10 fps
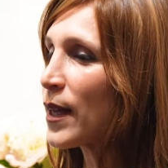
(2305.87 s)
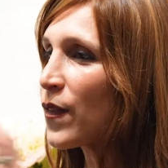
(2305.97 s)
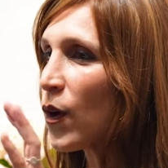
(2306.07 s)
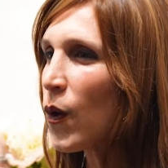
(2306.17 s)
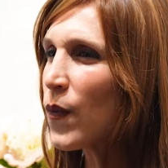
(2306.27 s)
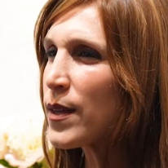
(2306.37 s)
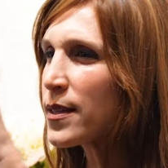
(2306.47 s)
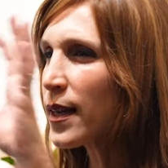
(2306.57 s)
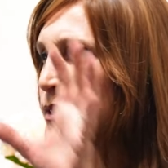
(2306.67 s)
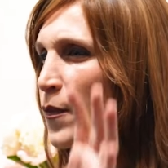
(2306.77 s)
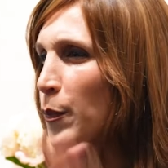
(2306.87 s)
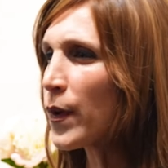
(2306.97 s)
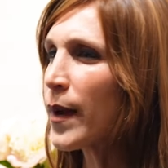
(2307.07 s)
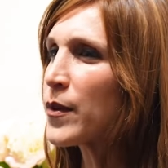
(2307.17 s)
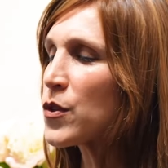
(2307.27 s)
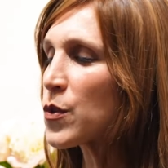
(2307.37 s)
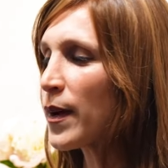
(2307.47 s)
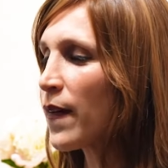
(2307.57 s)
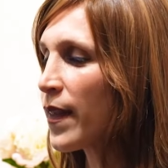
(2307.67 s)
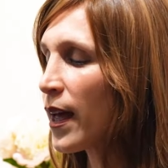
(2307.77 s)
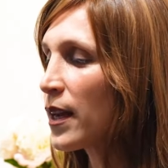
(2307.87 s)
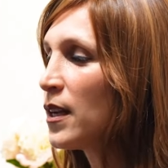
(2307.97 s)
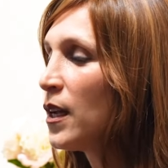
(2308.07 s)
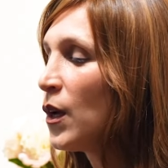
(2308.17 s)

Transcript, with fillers: We have all these kinds of parameters around that.